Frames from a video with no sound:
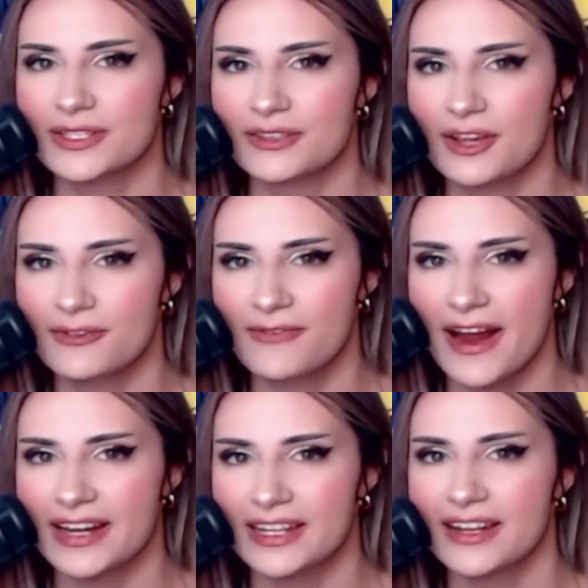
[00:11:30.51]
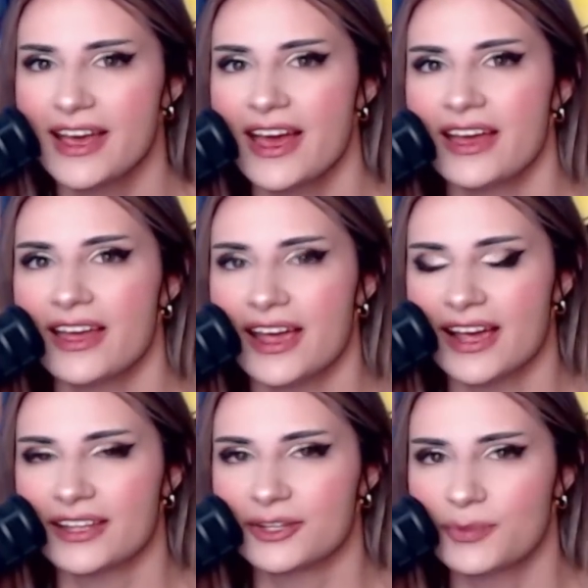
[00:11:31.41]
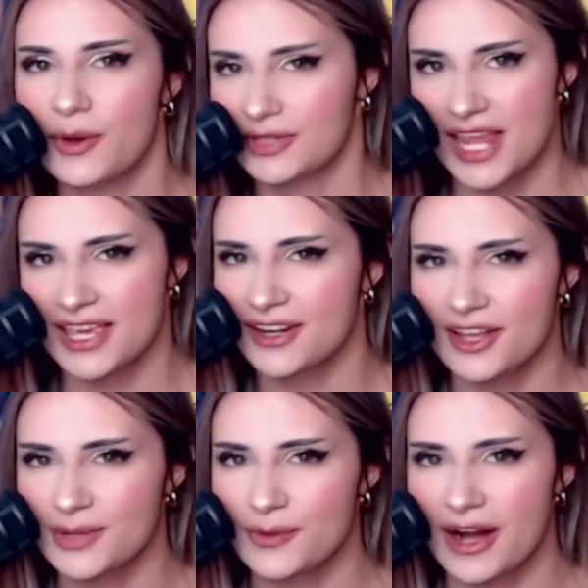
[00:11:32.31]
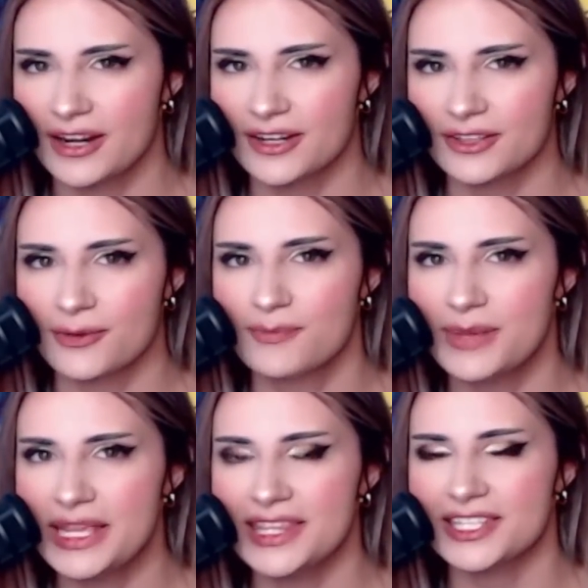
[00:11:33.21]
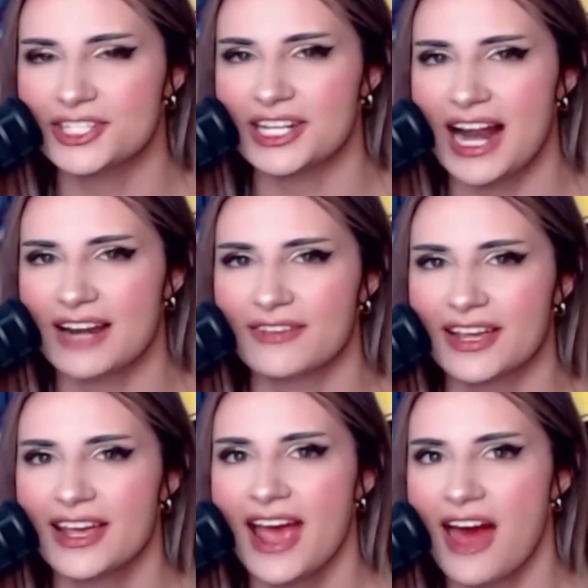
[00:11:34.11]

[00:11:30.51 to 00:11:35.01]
And so they're fighting and they're both taking on the predator. They're beating the shit out of it.